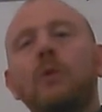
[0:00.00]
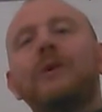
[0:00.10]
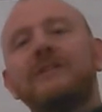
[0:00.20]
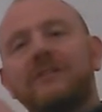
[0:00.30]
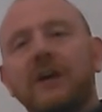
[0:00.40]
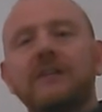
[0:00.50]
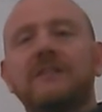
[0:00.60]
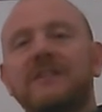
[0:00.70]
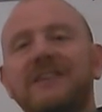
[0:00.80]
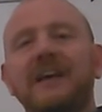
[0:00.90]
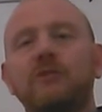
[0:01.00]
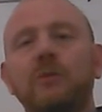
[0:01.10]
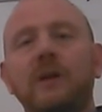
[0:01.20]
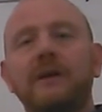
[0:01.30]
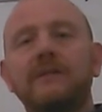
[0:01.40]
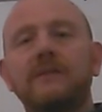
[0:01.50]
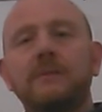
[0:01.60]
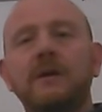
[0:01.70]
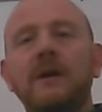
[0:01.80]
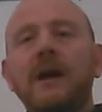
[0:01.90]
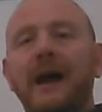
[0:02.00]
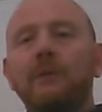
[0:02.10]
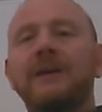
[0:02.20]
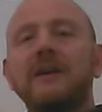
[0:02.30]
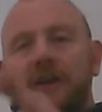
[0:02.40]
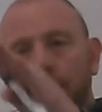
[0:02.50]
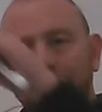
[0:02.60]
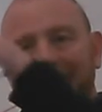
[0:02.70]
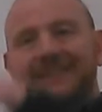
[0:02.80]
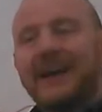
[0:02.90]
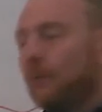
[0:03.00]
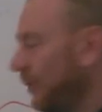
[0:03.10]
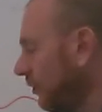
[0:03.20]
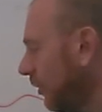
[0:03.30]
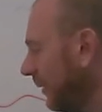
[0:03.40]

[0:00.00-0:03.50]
we can start to contextualize them and we can go back down with them.